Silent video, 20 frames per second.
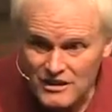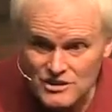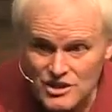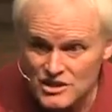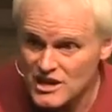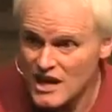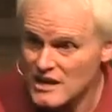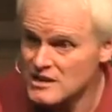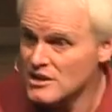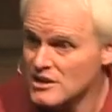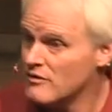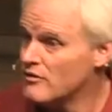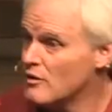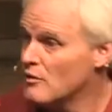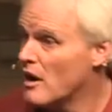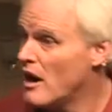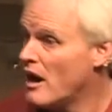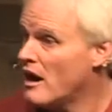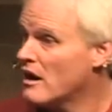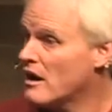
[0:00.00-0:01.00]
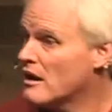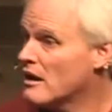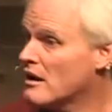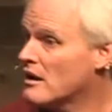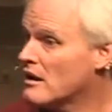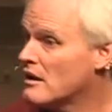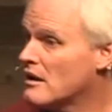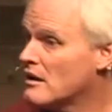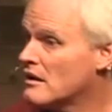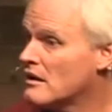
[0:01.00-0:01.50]
It's a dead giveaway
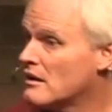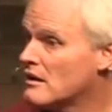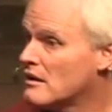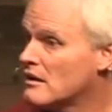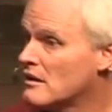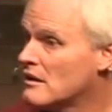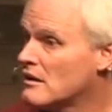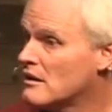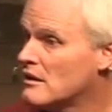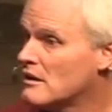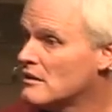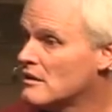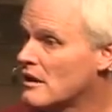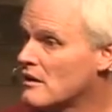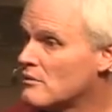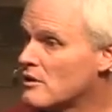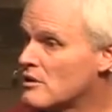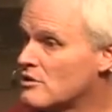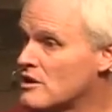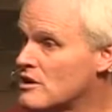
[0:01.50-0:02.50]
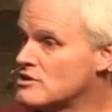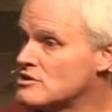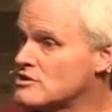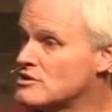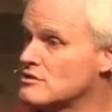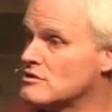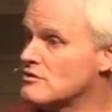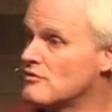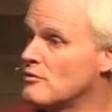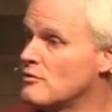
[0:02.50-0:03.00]
that we're
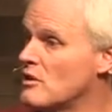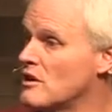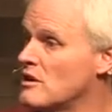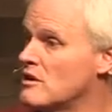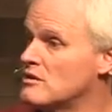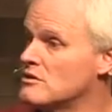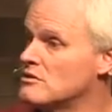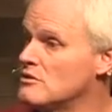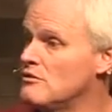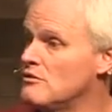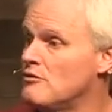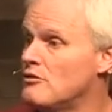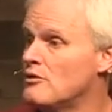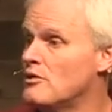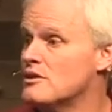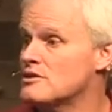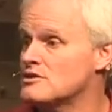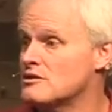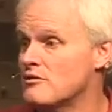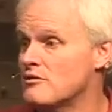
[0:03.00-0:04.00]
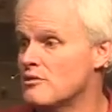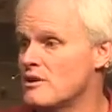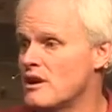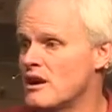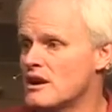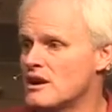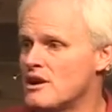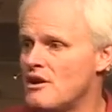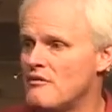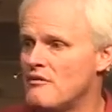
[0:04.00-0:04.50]
Christians for what he can do for us if we're
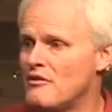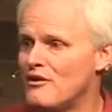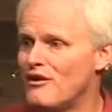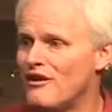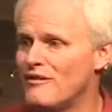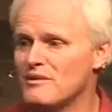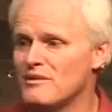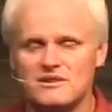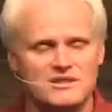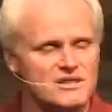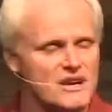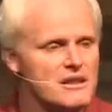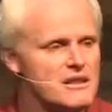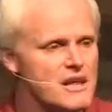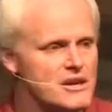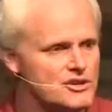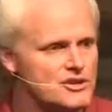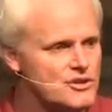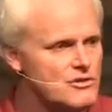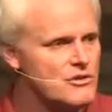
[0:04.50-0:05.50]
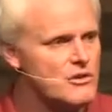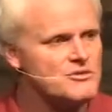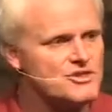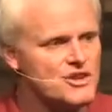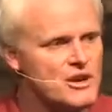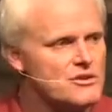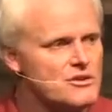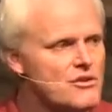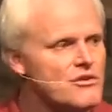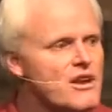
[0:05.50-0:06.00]
not careful. I'm not saying that's you, I'm
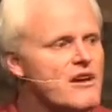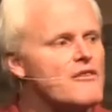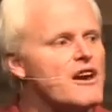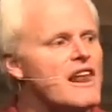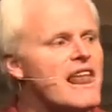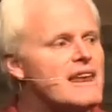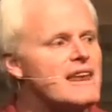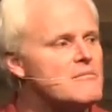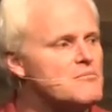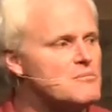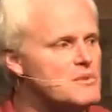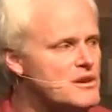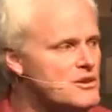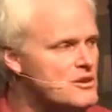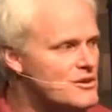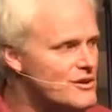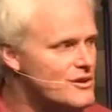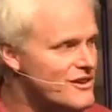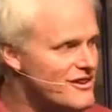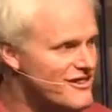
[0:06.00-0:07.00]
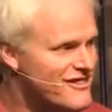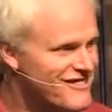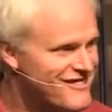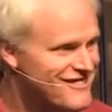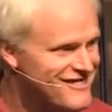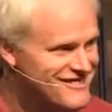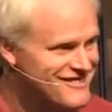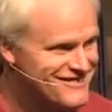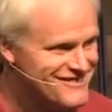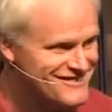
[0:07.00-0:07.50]
saying don't ever let it be you.
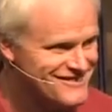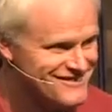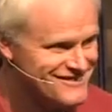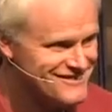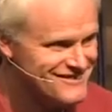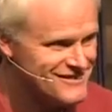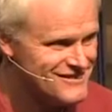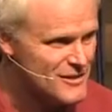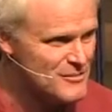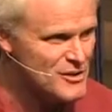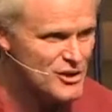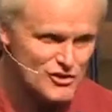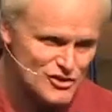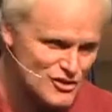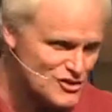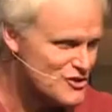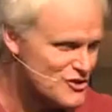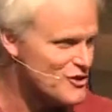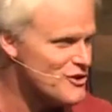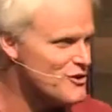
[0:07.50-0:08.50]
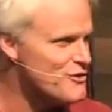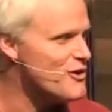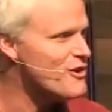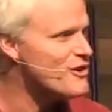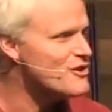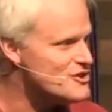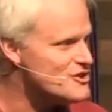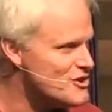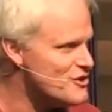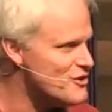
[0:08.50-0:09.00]
I'm here to stir you
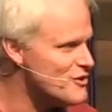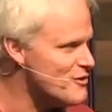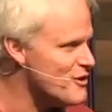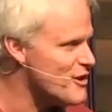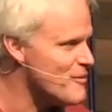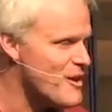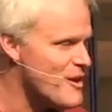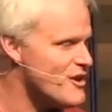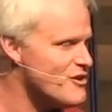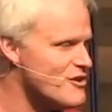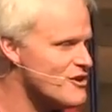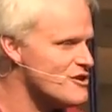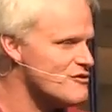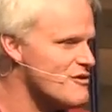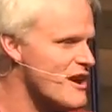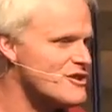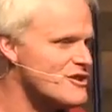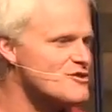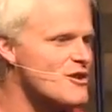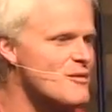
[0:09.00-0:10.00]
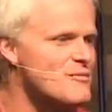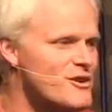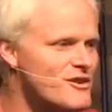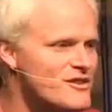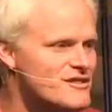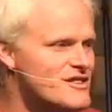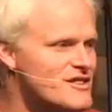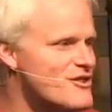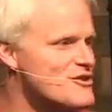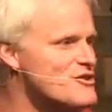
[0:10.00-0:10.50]
on and cheer you on. I'm not here to correct you. I'm here
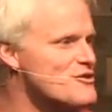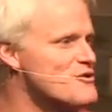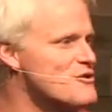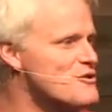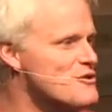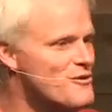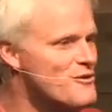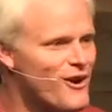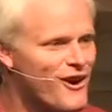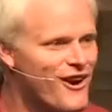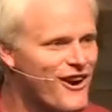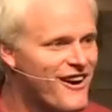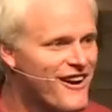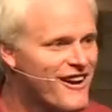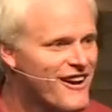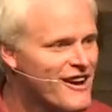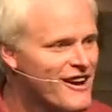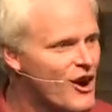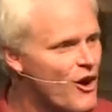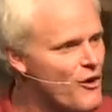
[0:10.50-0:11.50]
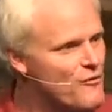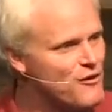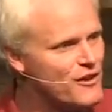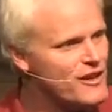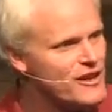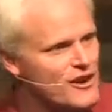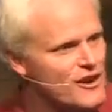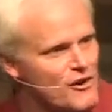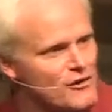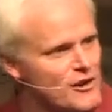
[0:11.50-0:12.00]
to tell you who you are.
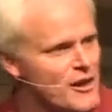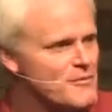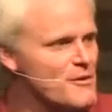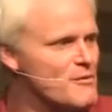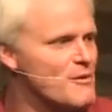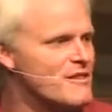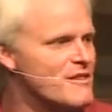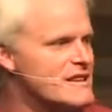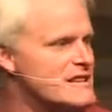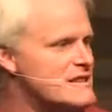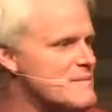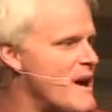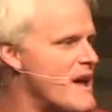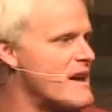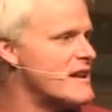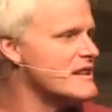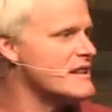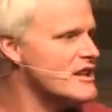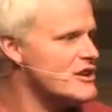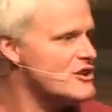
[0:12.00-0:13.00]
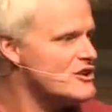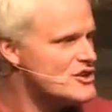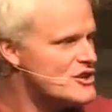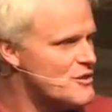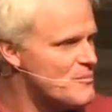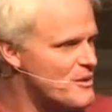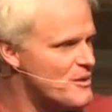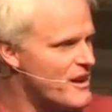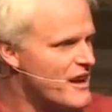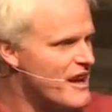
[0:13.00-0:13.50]
Hopefully, co labor with this man in
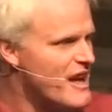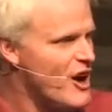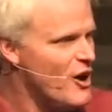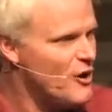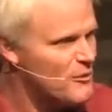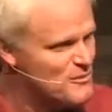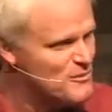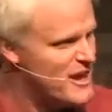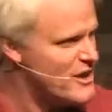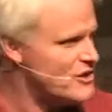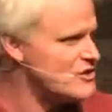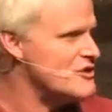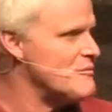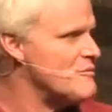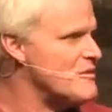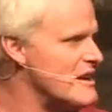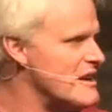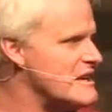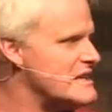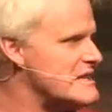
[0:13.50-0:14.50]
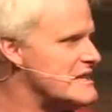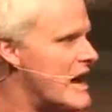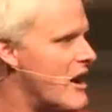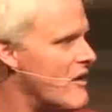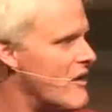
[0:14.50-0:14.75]
leadership and help nail some things